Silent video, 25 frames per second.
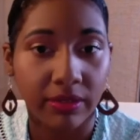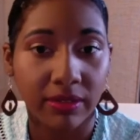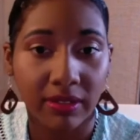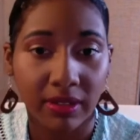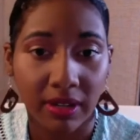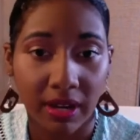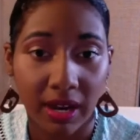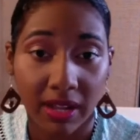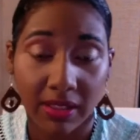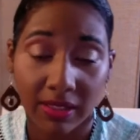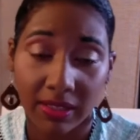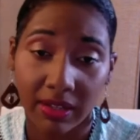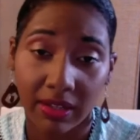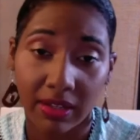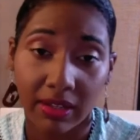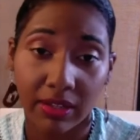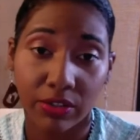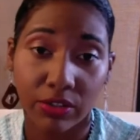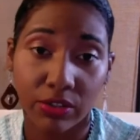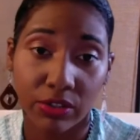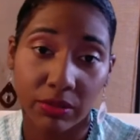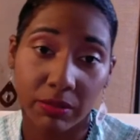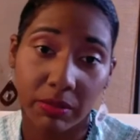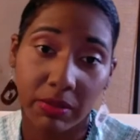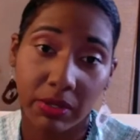I think it
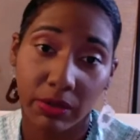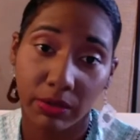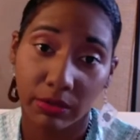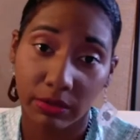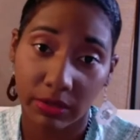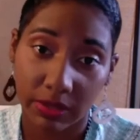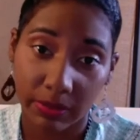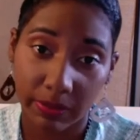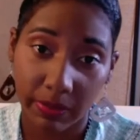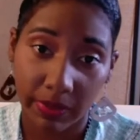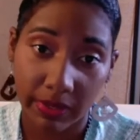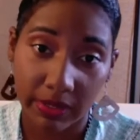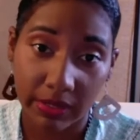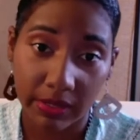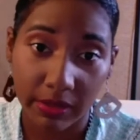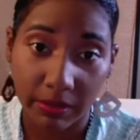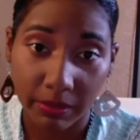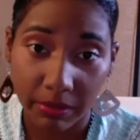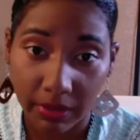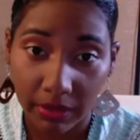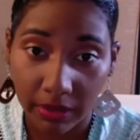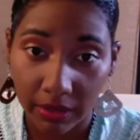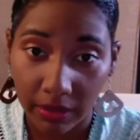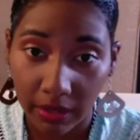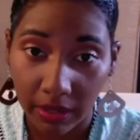should be a
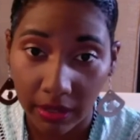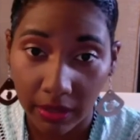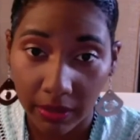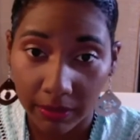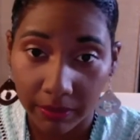responsibility.